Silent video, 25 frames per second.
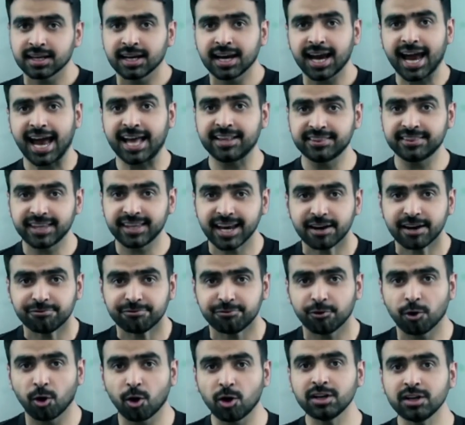and
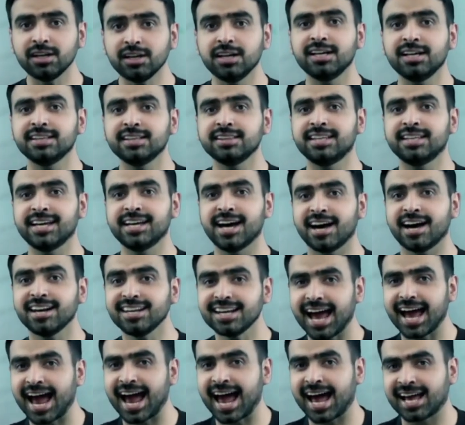therefore they are
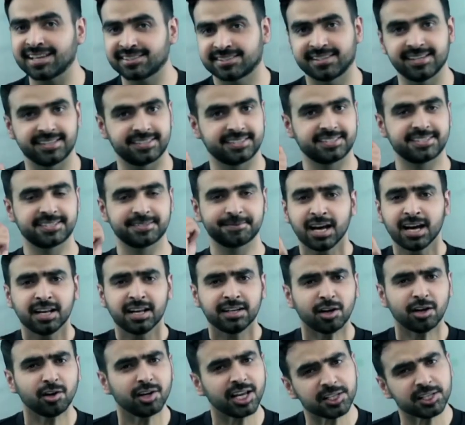assets.
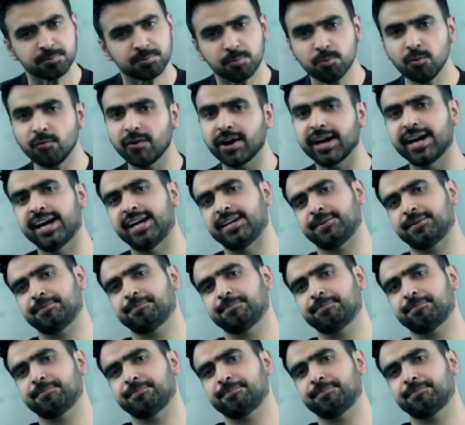Now let's move ahead.